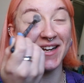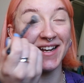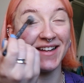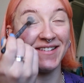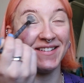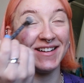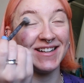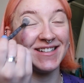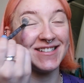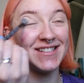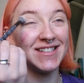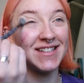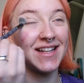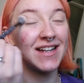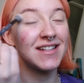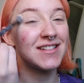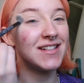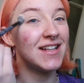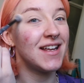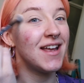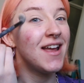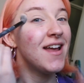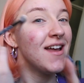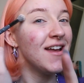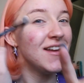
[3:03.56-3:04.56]
anyway. She's
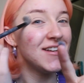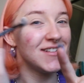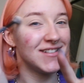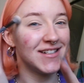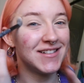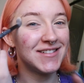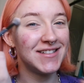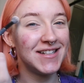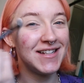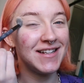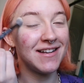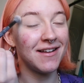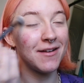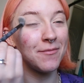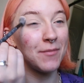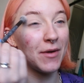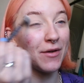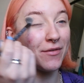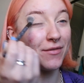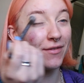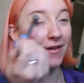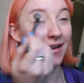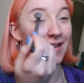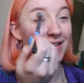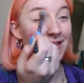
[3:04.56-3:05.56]
actually like my
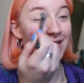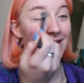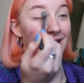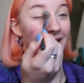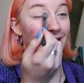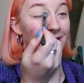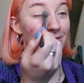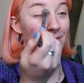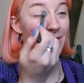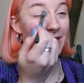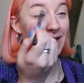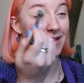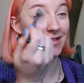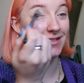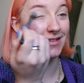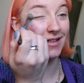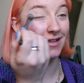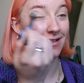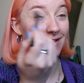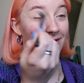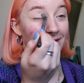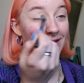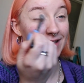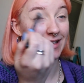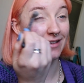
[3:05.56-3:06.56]
friend now because I
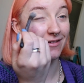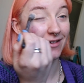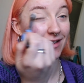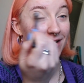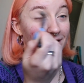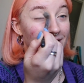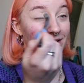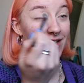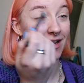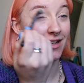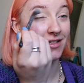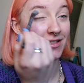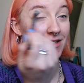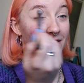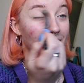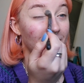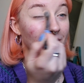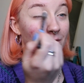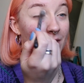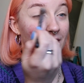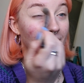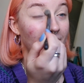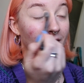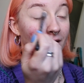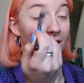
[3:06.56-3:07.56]
go in there and I chat to her
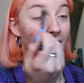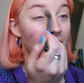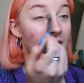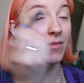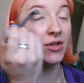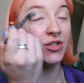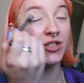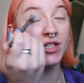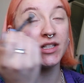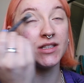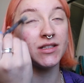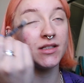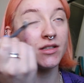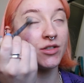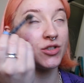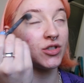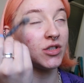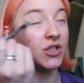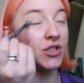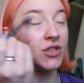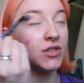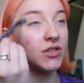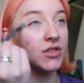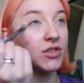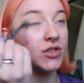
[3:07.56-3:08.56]
quite a lot. But she's
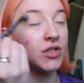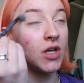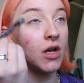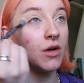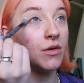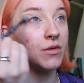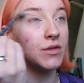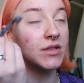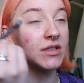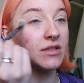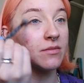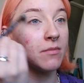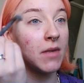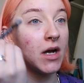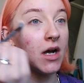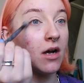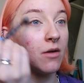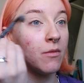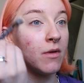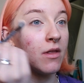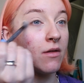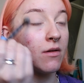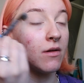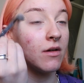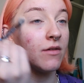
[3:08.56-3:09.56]
so
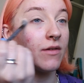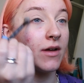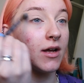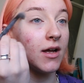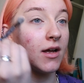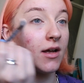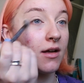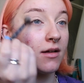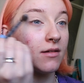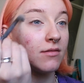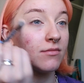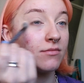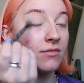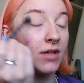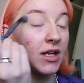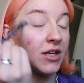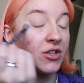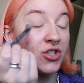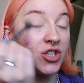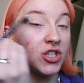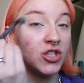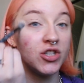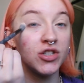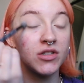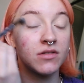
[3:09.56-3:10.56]
smart with all of her, like
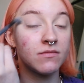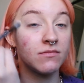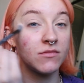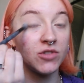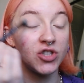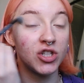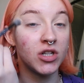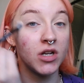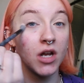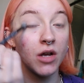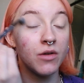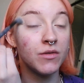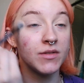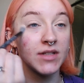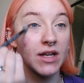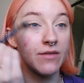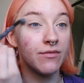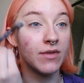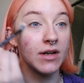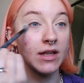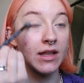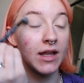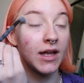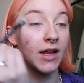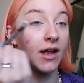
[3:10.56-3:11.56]
she knows
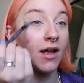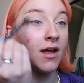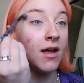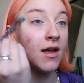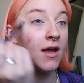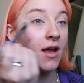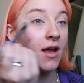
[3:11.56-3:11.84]
everything.